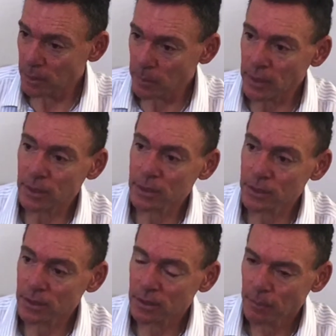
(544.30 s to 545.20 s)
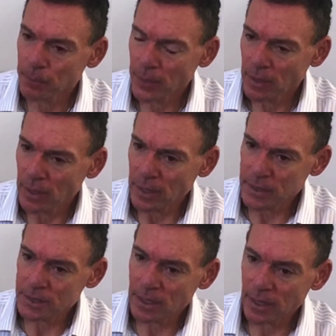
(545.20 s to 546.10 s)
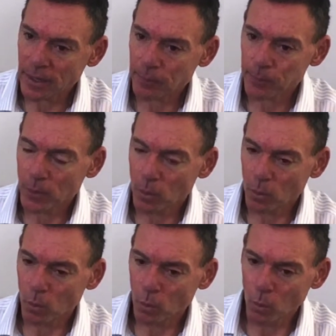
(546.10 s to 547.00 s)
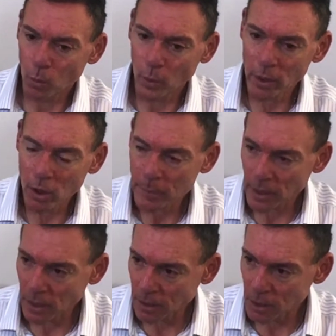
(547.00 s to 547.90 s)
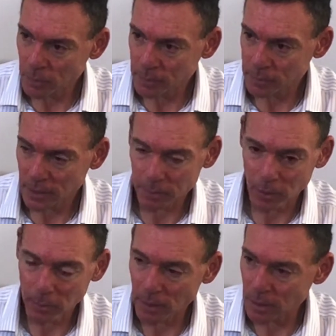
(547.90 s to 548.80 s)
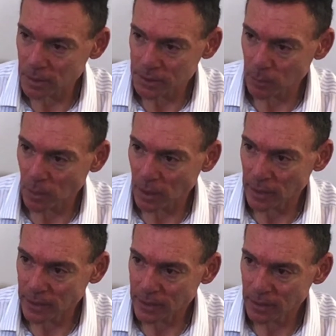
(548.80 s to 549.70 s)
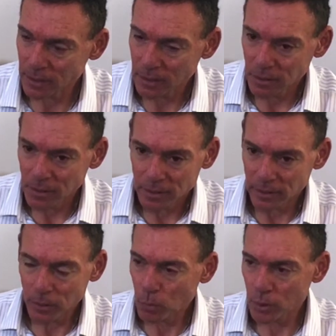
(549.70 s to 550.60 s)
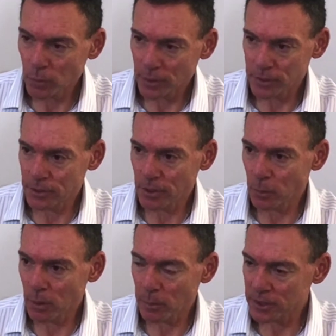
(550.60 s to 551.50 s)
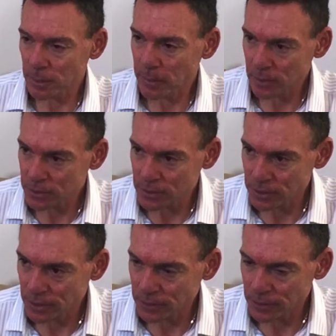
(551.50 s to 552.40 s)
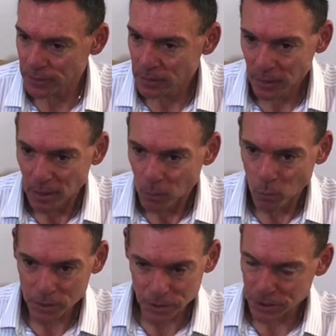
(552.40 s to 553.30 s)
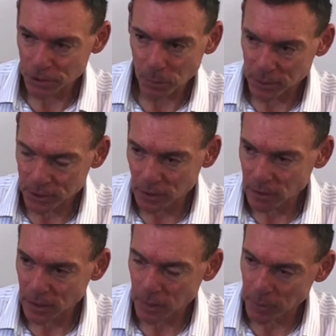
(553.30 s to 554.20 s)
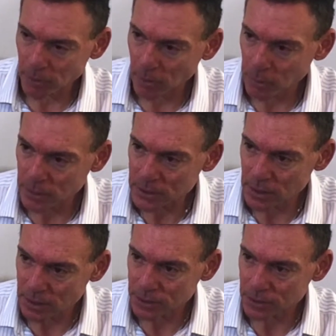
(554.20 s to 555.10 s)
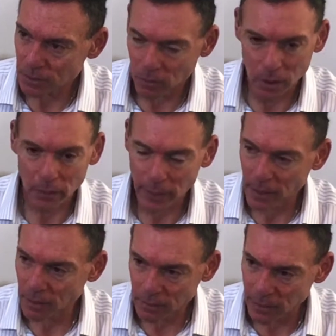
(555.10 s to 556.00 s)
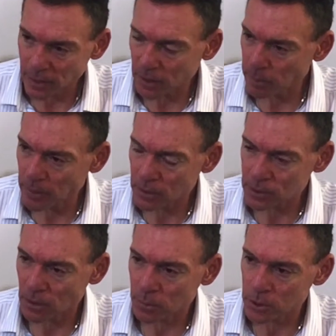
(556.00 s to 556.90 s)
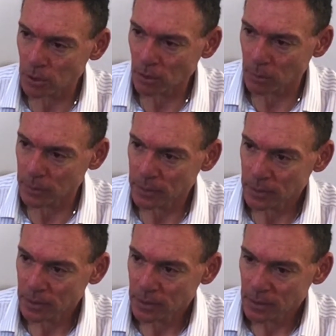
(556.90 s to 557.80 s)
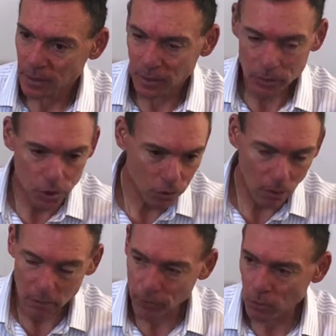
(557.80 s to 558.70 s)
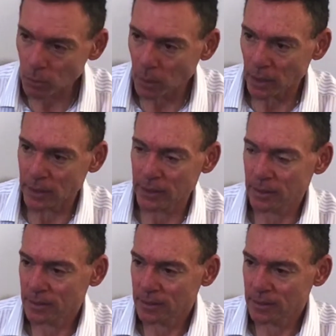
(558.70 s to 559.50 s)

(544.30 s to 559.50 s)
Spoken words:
in the mix, is that when I'm at home and my pilot's away, you know, what do I do? What am I supposed to do? What's to stop you starting up your own business or going out and getting a part-time job? You know, strive your way.